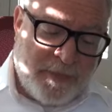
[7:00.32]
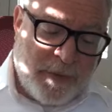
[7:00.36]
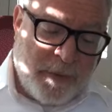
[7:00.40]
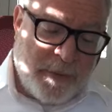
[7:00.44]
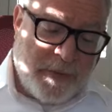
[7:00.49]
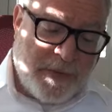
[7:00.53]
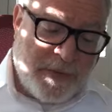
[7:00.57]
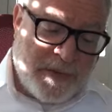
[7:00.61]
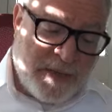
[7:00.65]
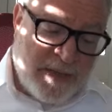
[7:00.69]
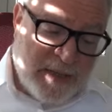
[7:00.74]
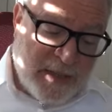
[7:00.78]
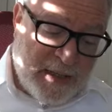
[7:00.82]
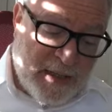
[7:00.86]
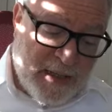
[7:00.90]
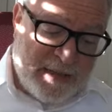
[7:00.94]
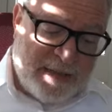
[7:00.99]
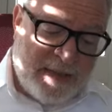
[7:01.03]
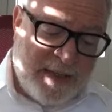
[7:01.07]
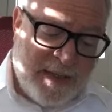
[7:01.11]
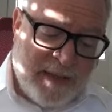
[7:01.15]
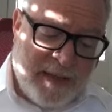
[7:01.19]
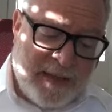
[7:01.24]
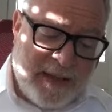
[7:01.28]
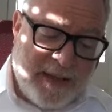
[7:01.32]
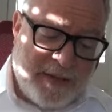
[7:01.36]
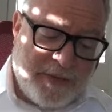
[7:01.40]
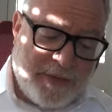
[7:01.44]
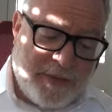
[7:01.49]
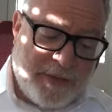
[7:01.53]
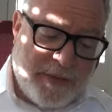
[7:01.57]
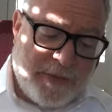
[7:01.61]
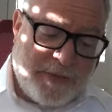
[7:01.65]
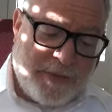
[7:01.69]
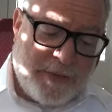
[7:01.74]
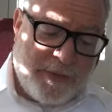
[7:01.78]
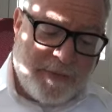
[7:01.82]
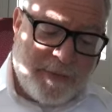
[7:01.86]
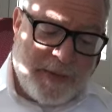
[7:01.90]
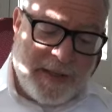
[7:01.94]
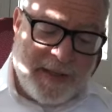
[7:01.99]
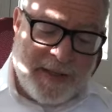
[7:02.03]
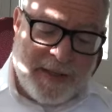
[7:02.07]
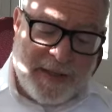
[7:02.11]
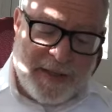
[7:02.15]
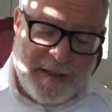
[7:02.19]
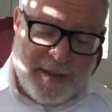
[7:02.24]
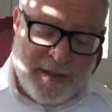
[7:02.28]
This will be
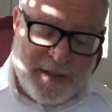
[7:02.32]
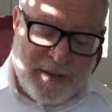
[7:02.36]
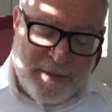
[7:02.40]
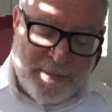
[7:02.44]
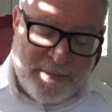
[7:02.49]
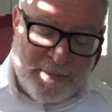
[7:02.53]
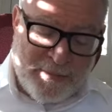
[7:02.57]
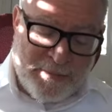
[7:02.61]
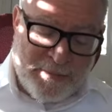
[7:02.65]
a